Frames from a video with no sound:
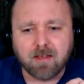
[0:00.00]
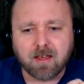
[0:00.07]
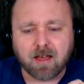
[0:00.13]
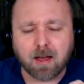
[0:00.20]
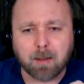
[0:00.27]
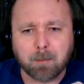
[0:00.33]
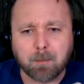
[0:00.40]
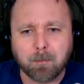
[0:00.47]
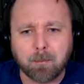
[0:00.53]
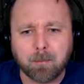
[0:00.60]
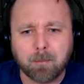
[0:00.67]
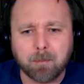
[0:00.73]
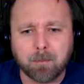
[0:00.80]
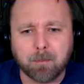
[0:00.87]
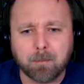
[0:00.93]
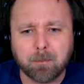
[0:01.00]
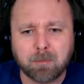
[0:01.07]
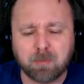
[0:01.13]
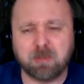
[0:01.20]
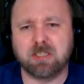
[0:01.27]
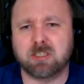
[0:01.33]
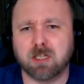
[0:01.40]
But
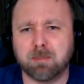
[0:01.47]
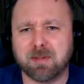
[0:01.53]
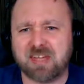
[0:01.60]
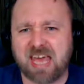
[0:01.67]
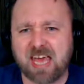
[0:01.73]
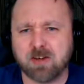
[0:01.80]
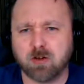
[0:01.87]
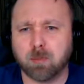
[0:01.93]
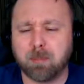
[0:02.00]
we need to talk about the annual